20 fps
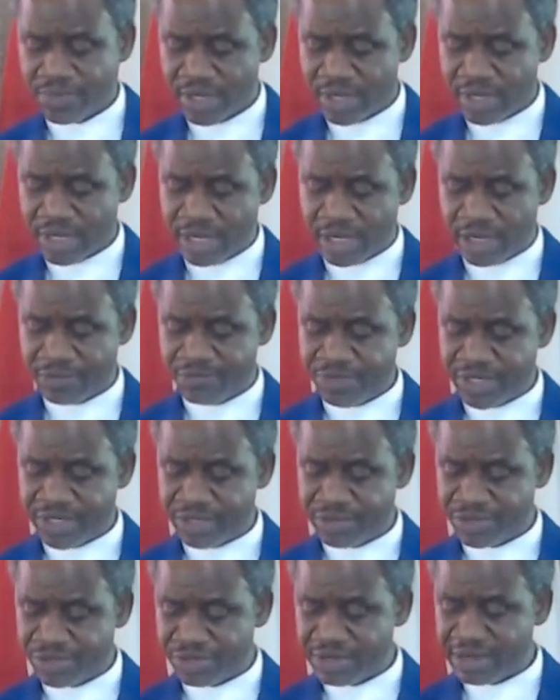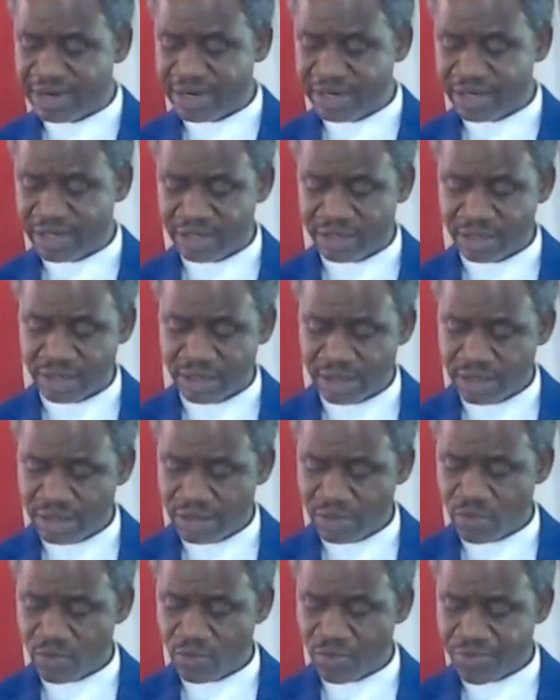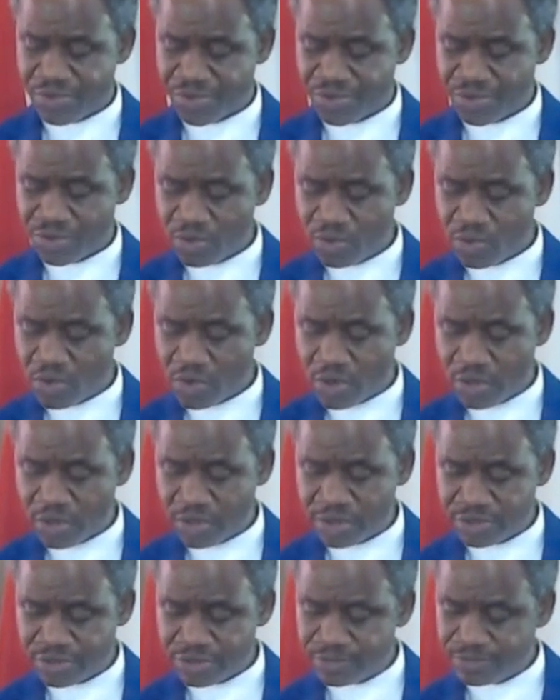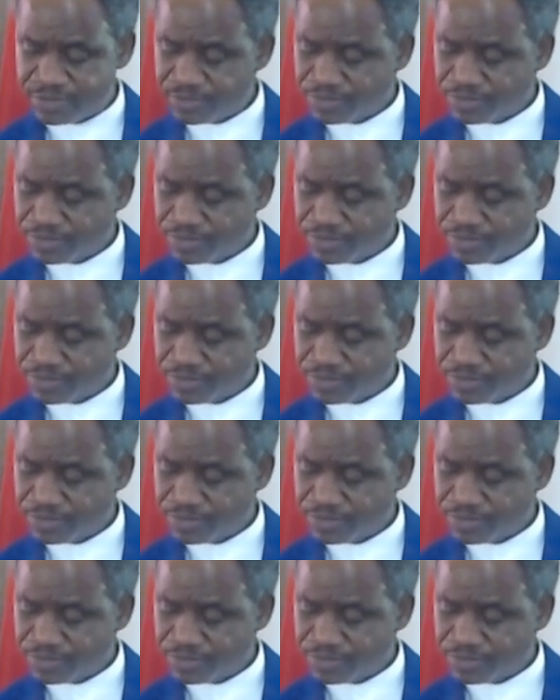I've been sharing with you on